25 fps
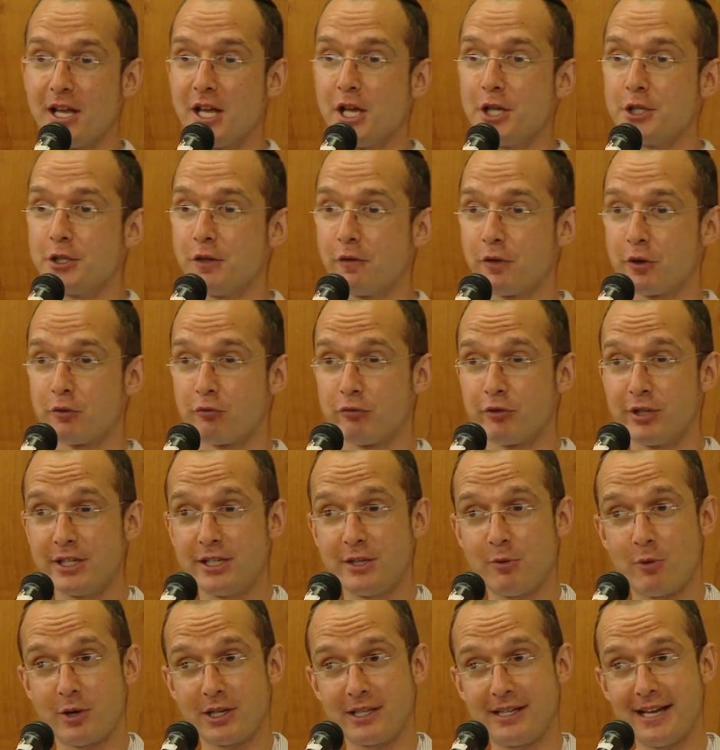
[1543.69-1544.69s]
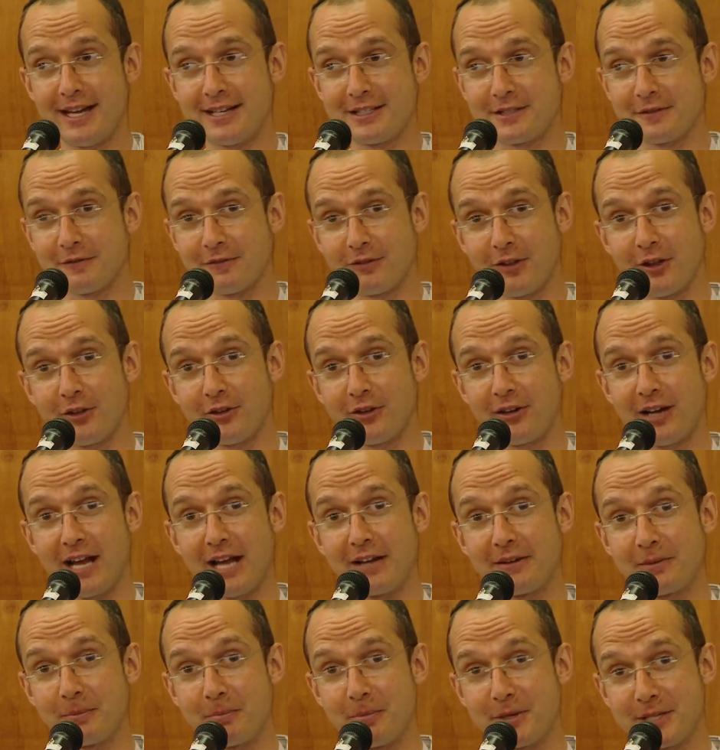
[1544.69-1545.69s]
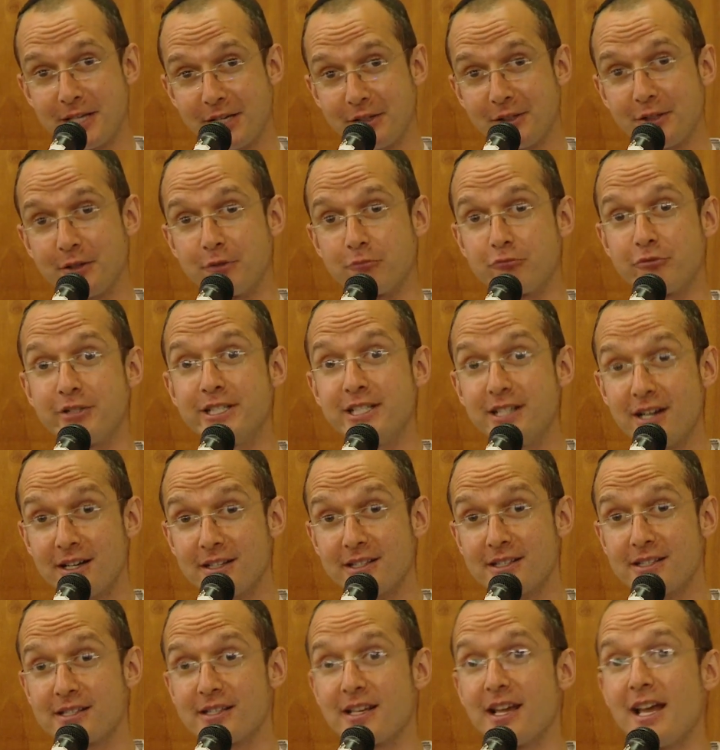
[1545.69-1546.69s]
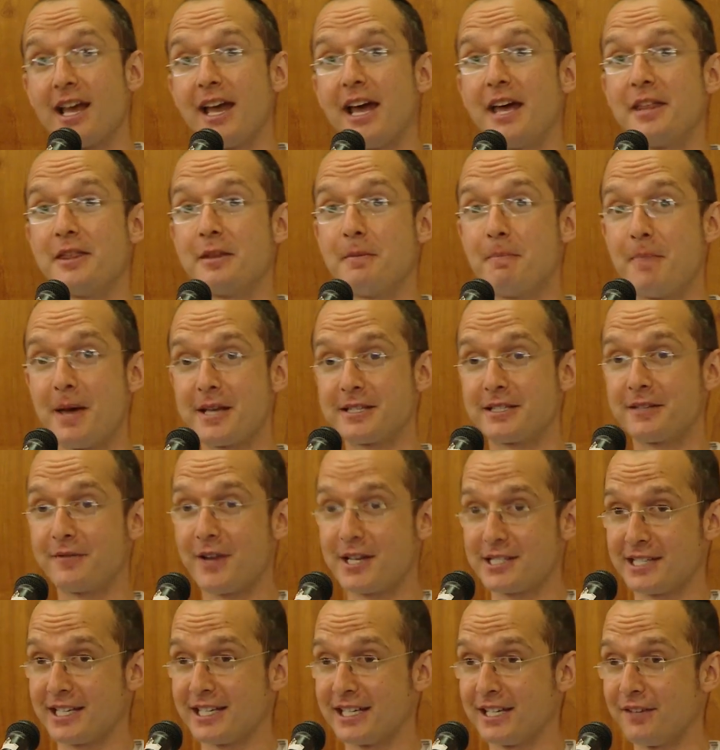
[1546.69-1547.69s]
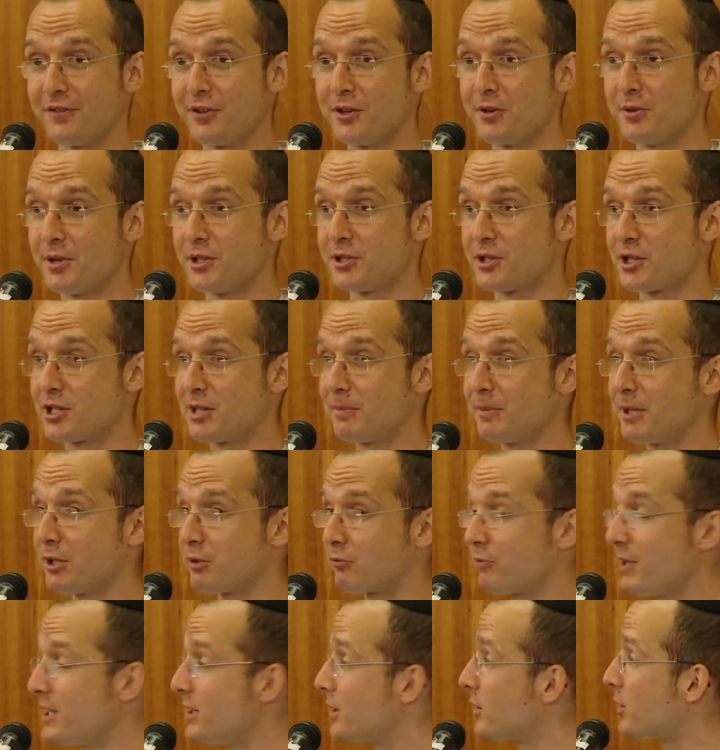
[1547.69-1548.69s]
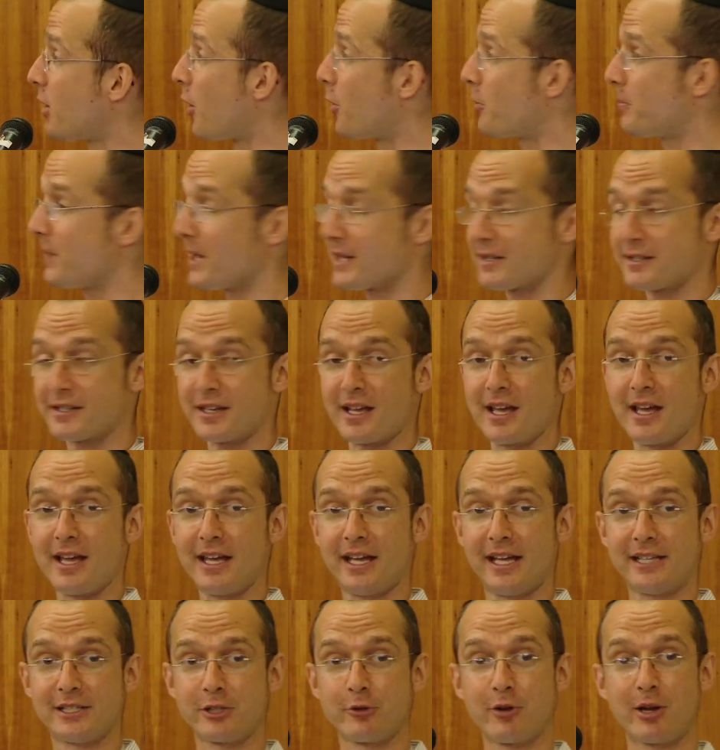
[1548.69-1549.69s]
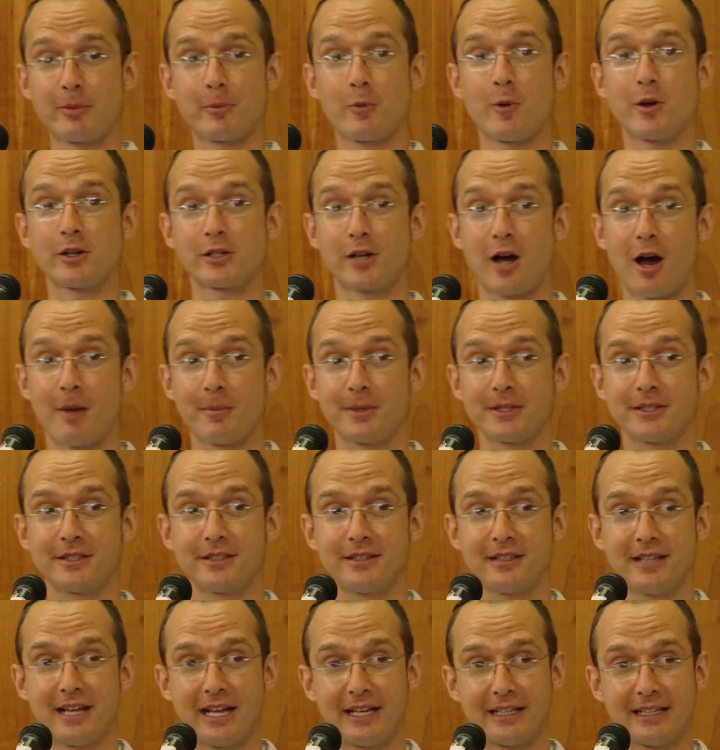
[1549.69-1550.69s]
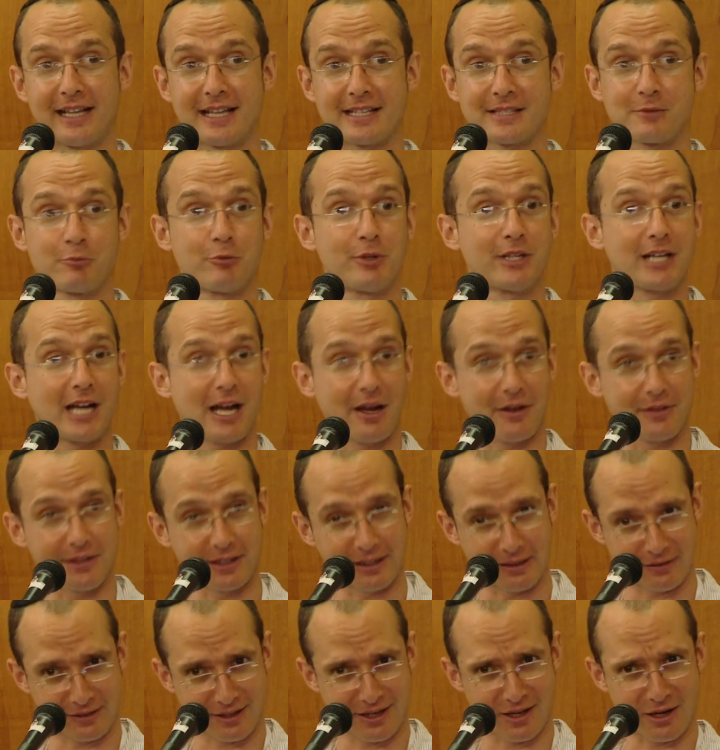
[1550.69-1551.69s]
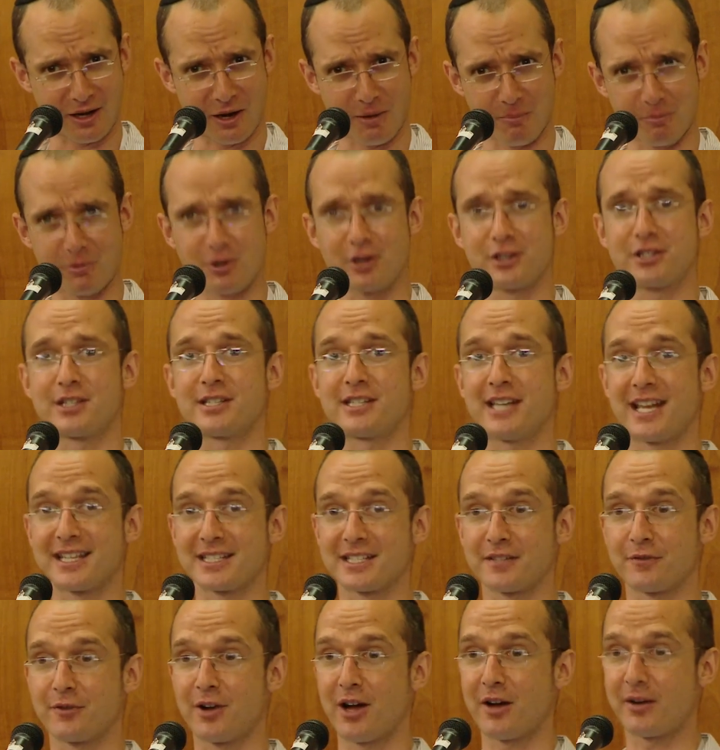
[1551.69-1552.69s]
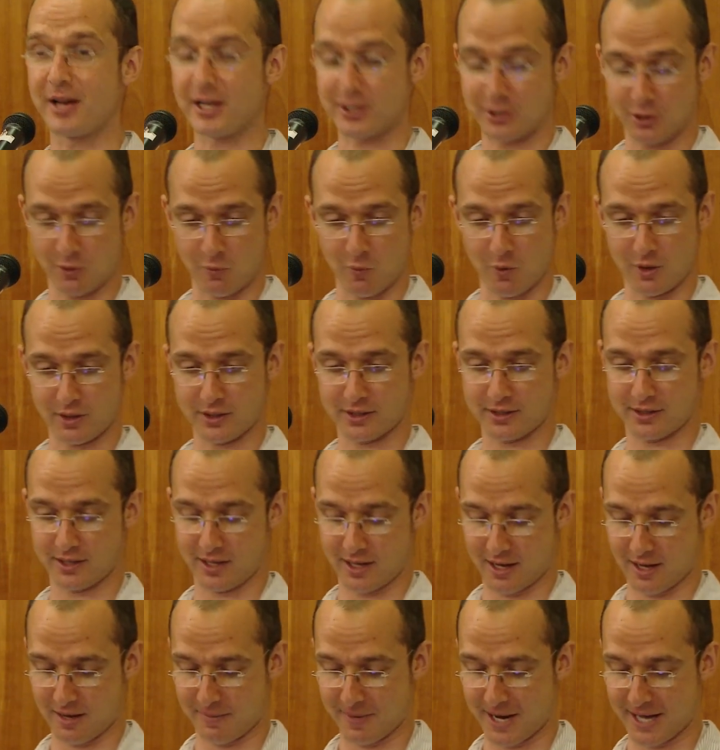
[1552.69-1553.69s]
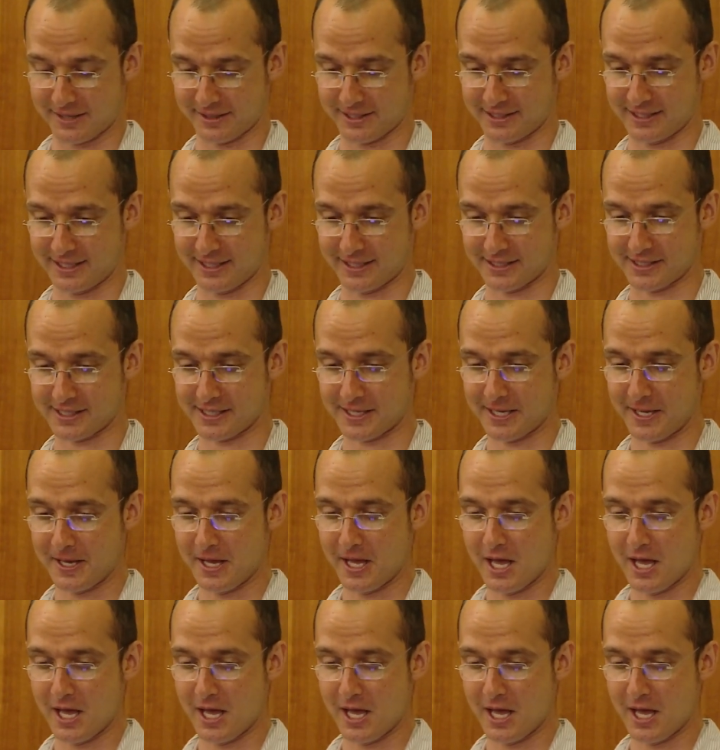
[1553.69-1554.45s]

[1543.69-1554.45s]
So if you really want to get into Flutter, and particularly Redux, the best advice I can give you is just simply to read the code base. It's incredibly well commented, and that's really how I think I got a good sense for how it actually works behind the scenes.